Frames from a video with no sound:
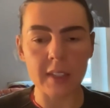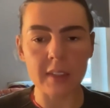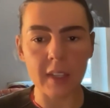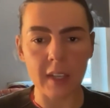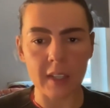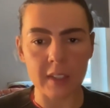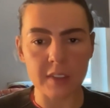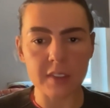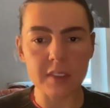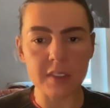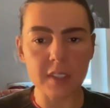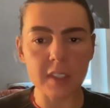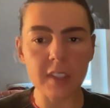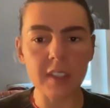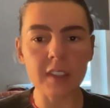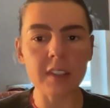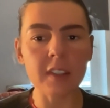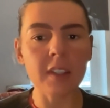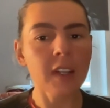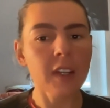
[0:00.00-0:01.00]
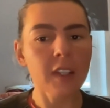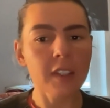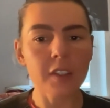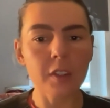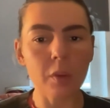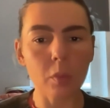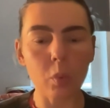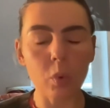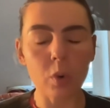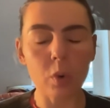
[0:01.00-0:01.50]
and still
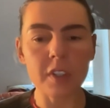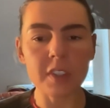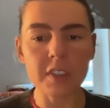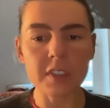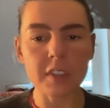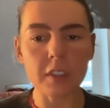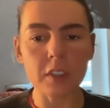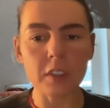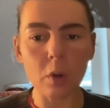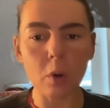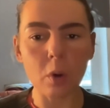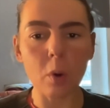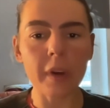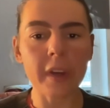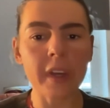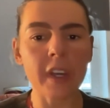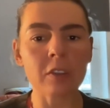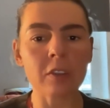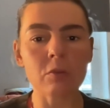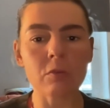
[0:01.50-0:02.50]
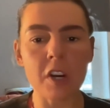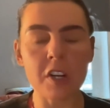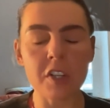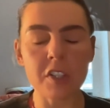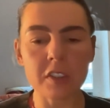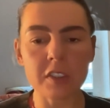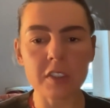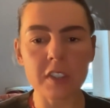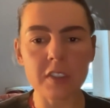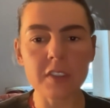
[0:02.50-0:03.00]
the war is still going and
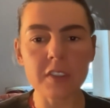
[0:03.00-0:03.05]
Russians